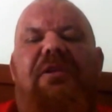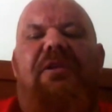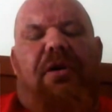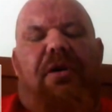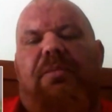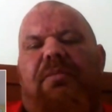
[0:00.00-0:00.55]
of the
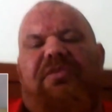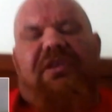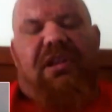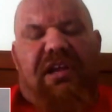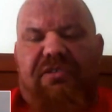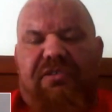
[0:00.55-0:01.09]
problems,
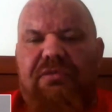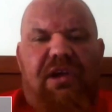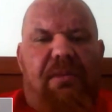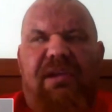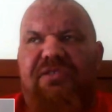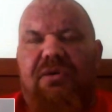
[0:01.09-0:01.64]
cholesterol
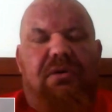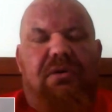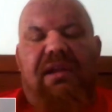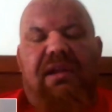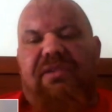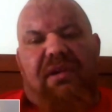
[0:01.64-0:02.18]
damage or
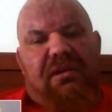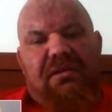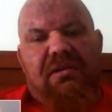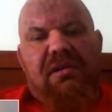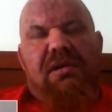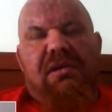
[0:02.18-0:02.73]
anything.
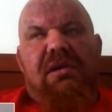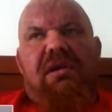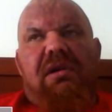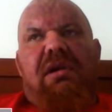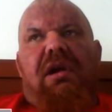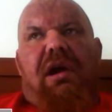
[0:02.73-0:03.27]

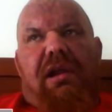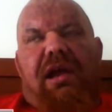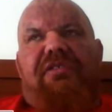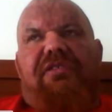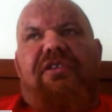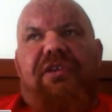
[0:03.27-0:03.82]
And I
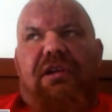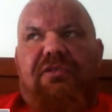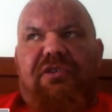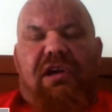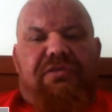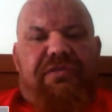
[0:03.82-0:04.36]
actually stayed on
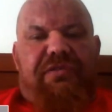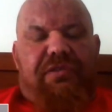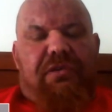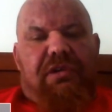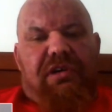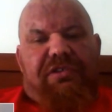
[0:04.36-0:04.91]
cycle for
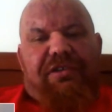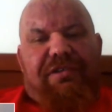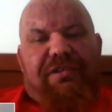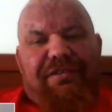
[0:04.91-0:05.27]
4 years.